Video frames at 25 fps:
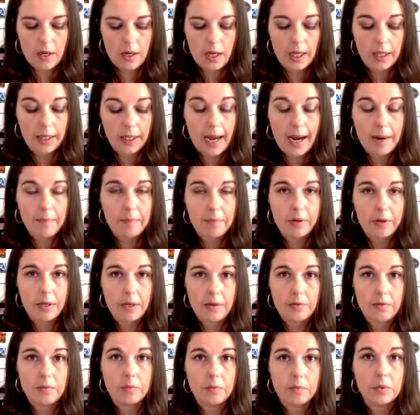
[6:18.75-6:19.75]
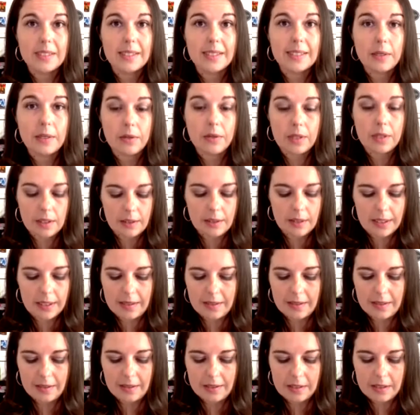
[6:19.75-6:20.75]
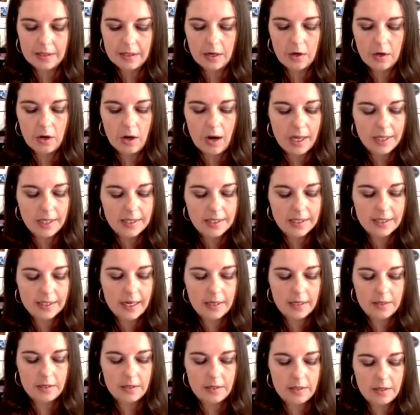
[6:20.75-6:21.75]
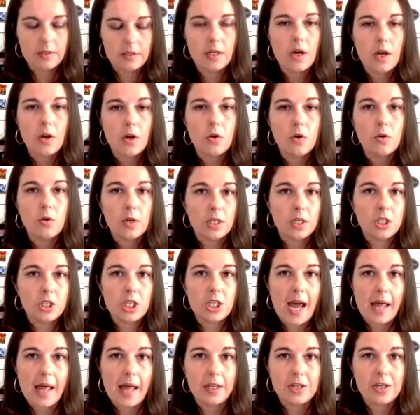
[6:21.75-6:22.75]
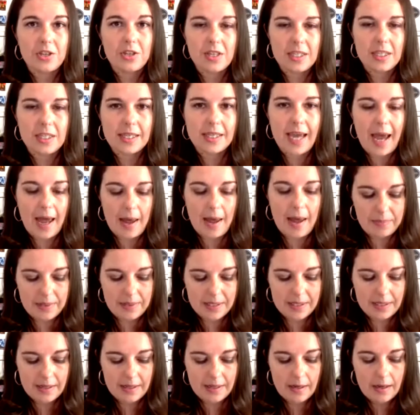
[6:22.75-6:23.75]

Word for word: collaborative, resilient leaders across sectors who can challenge these gaps.